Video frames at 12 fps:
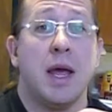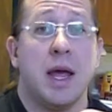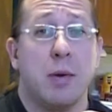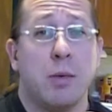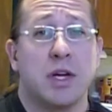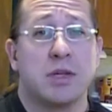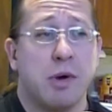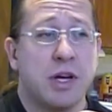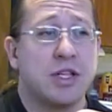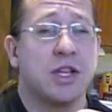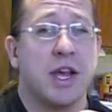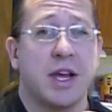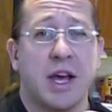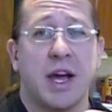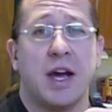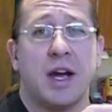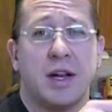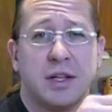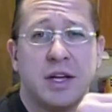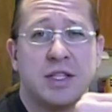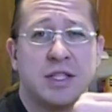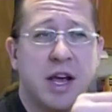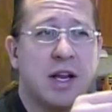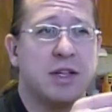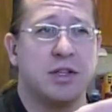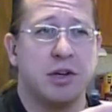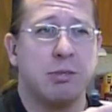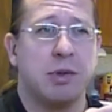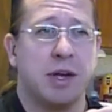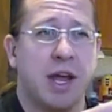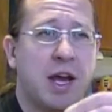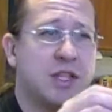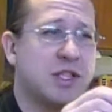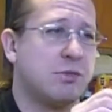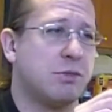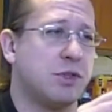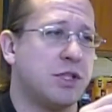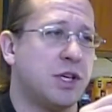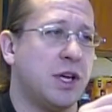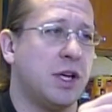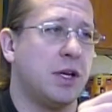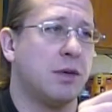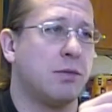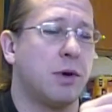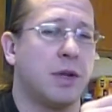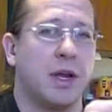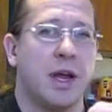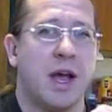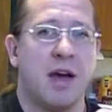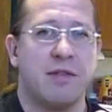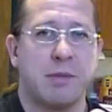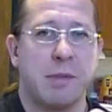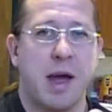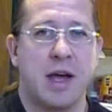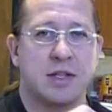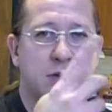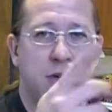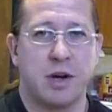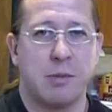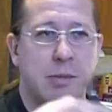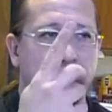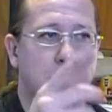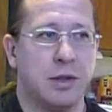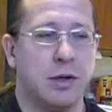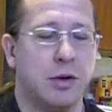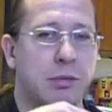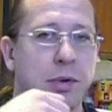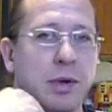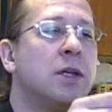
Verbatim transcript: It works much like a cassette duplication machine where they have the master on a big loop.